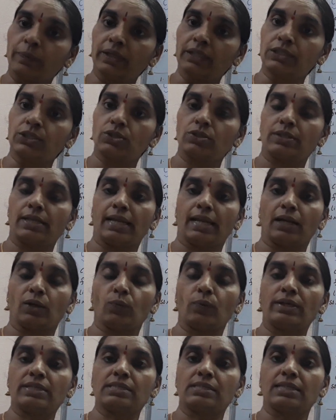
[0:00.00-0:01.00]
birth to their young
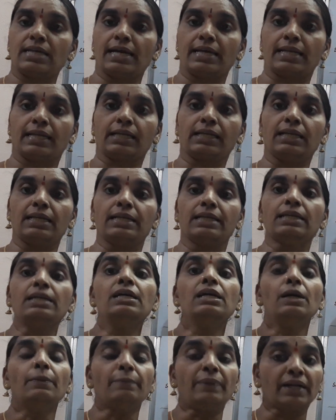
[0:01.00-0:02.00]
ones directly,
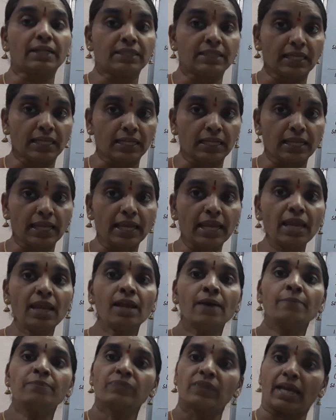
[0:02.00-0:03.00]
but they
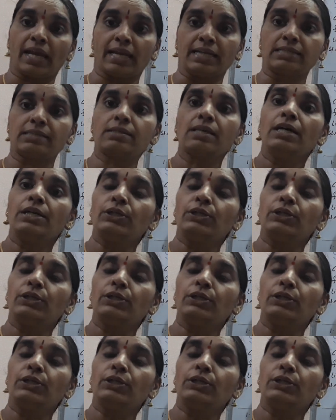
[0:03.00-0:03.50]
lay eggs